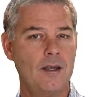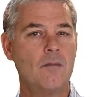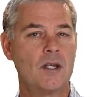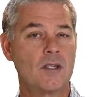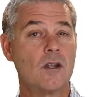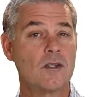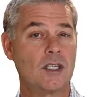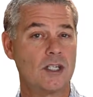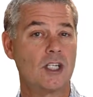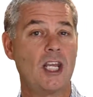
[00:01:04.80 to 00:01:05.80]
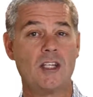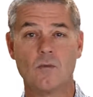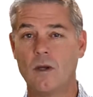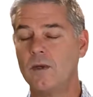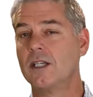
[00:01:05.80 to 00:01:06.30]
but it's also going to change the
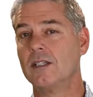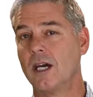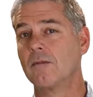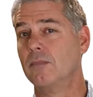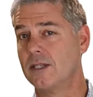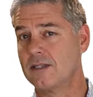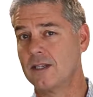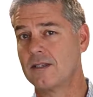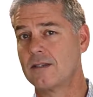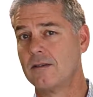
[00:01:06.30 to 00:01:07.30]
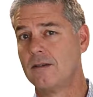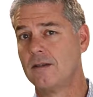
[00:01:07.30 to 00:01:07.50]
way we conduct business.